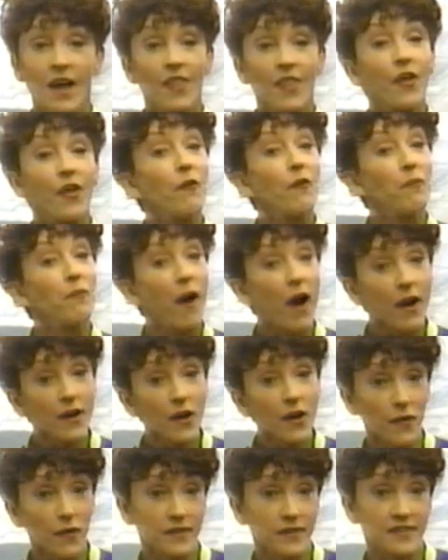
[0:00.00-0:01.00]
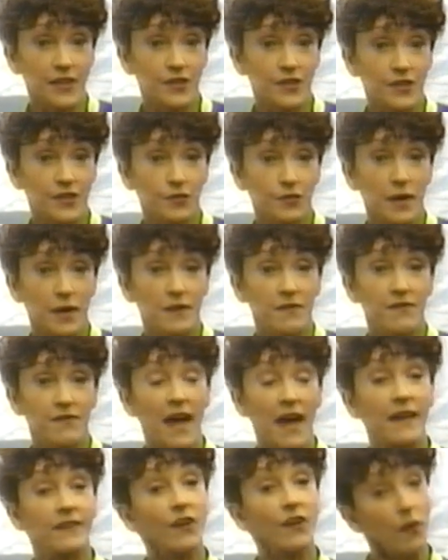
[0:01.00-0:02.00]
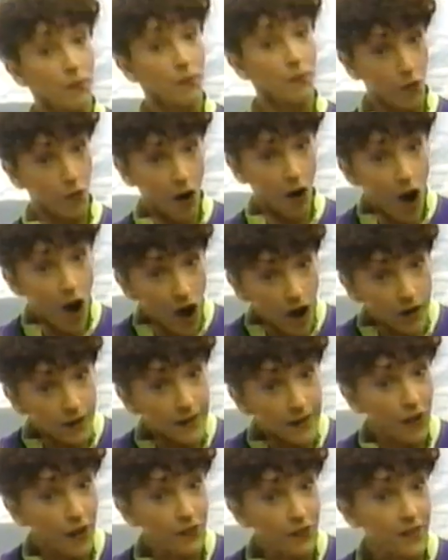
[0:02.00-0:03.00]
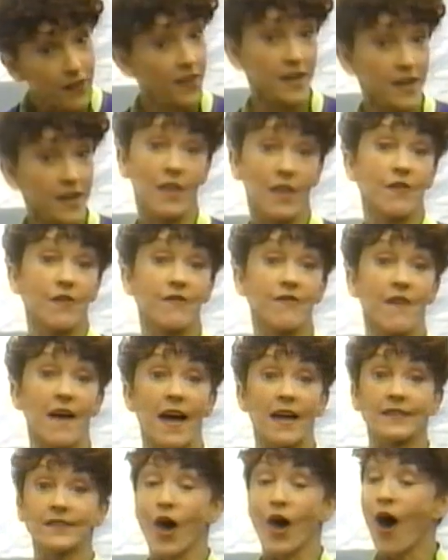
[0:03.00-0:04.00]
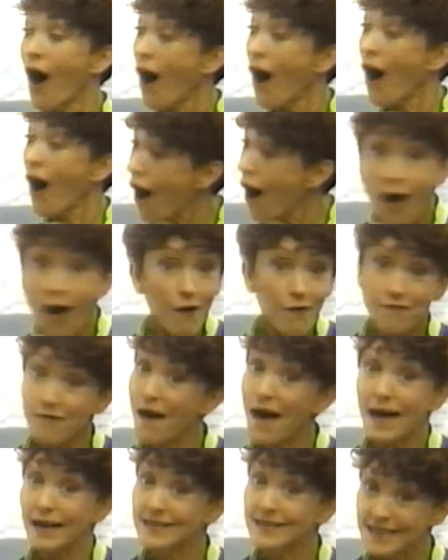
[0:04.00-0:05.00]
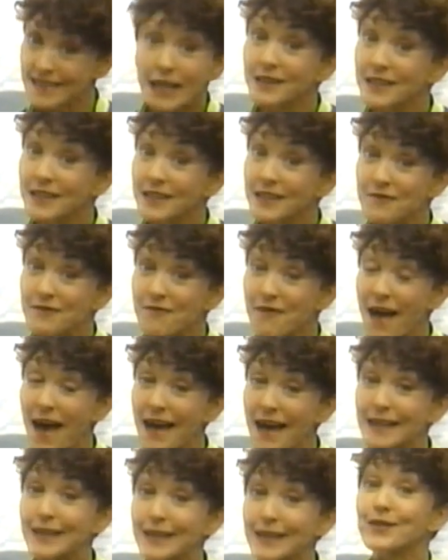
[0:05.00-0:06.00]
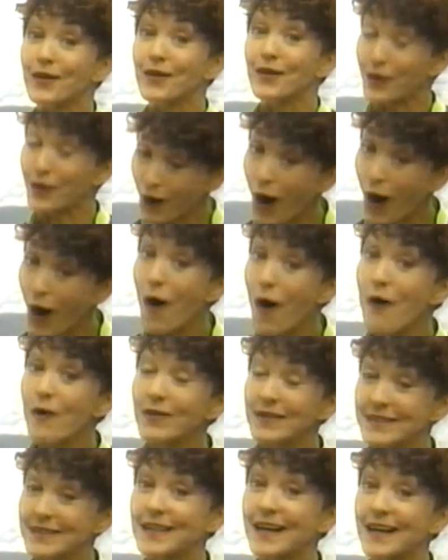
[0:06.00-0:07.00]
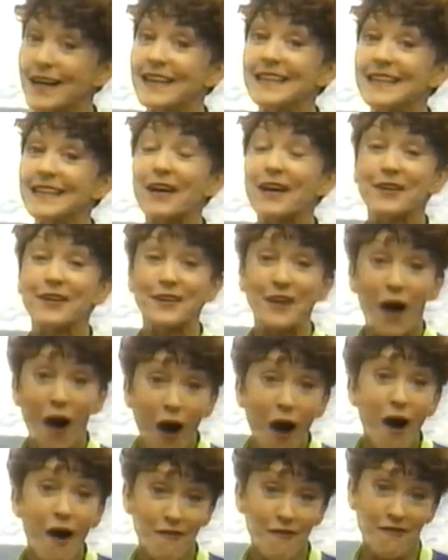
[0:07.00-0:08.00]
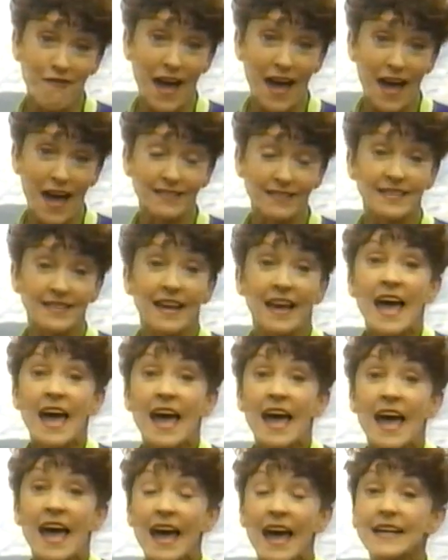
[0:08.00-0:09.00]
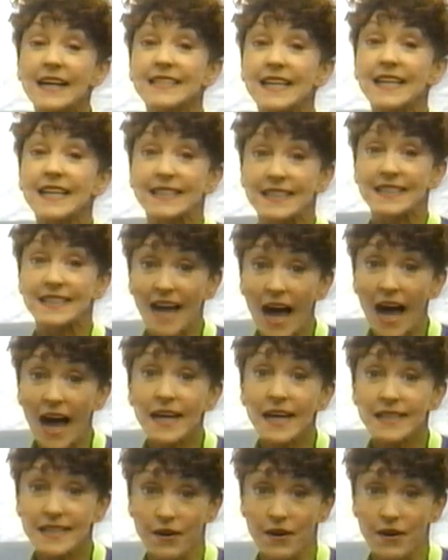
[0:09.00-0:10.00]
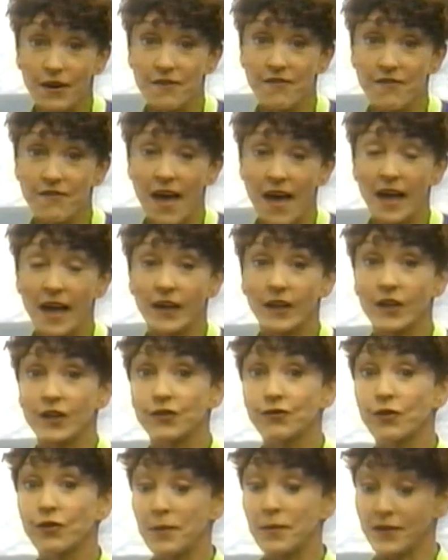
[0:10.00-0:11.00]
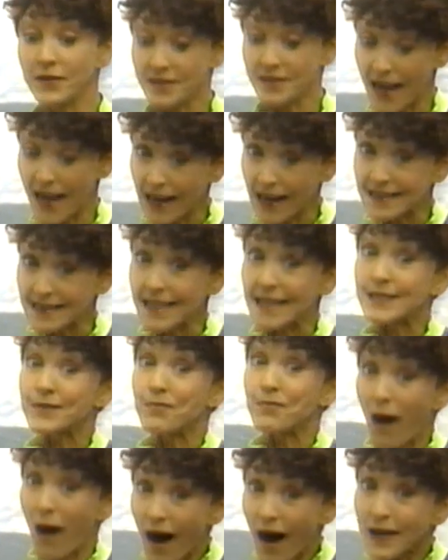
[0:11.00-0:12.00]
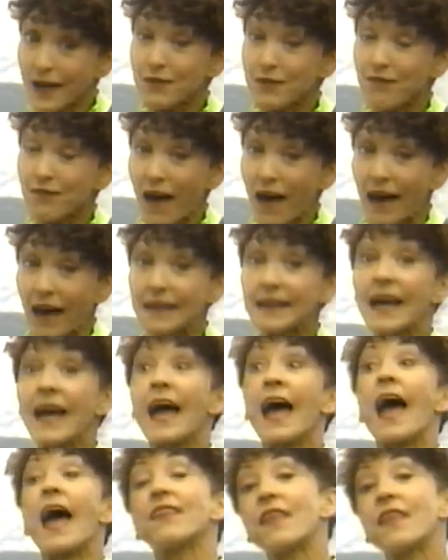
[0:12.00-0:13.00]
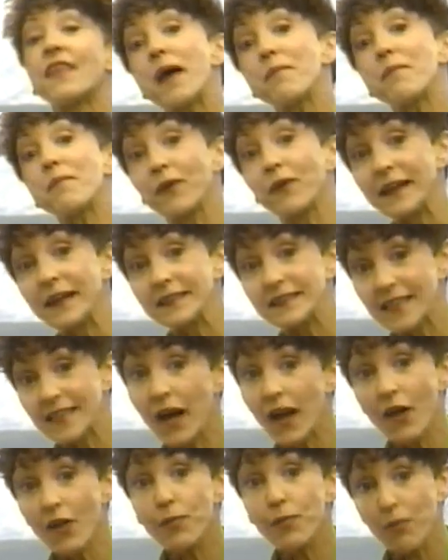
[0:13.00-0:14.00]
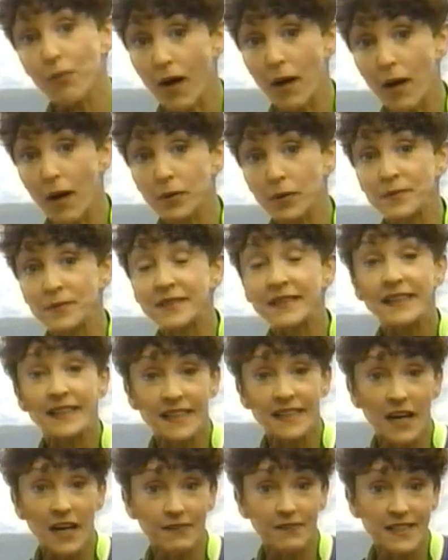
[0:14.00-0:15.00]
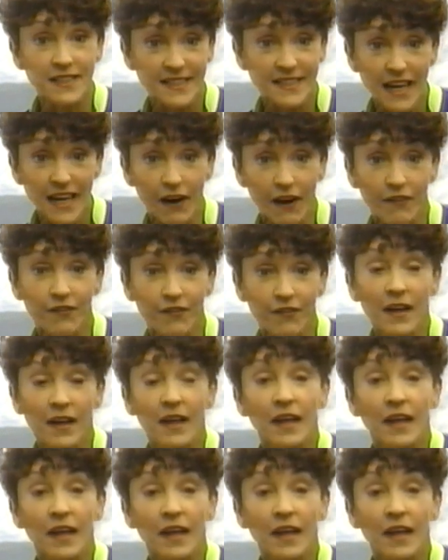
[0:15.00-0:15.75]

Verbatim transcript: Though monounsaturated fats are more heart healthy than other fats, all fat is equally fattening, so the goal is to cut down on all fats. Excess dietary fat contributes to excess body fat, and that brings health problems in and of itself.